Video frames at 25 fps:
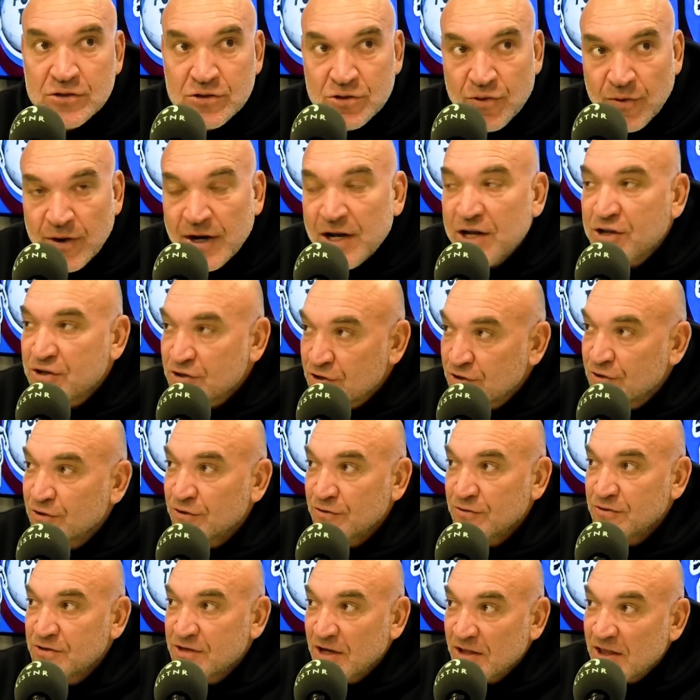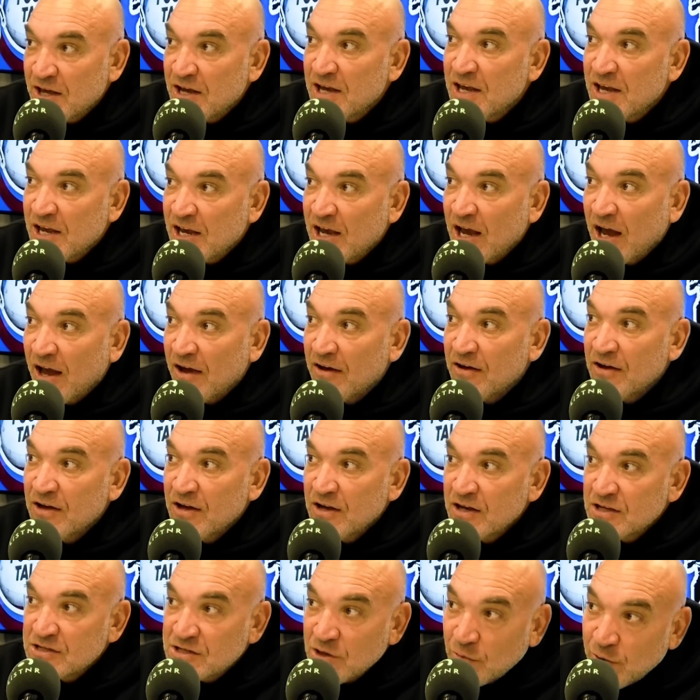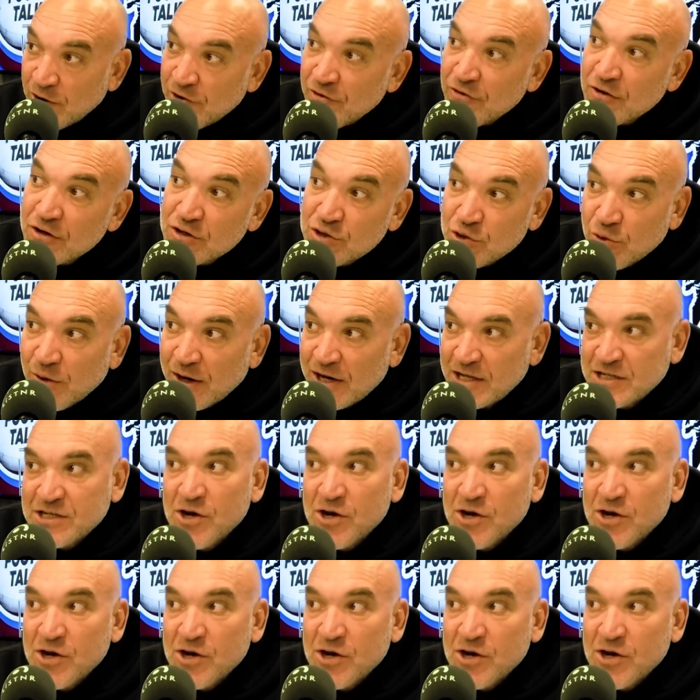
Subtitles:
22. So there you go. So we're on 20.